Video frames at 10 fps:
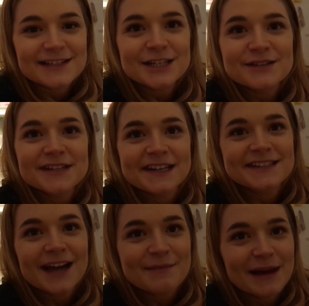I should have done
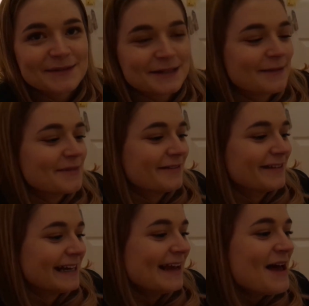a time lapse or something
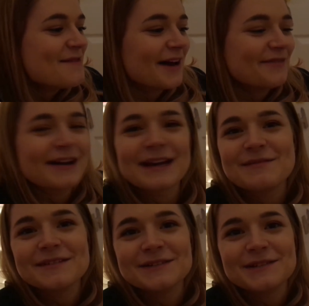really, but I've hung it
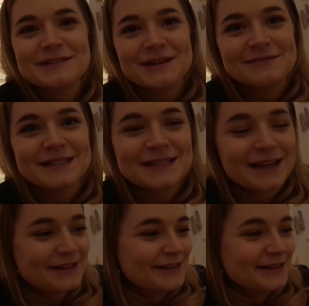on my wardrobe to show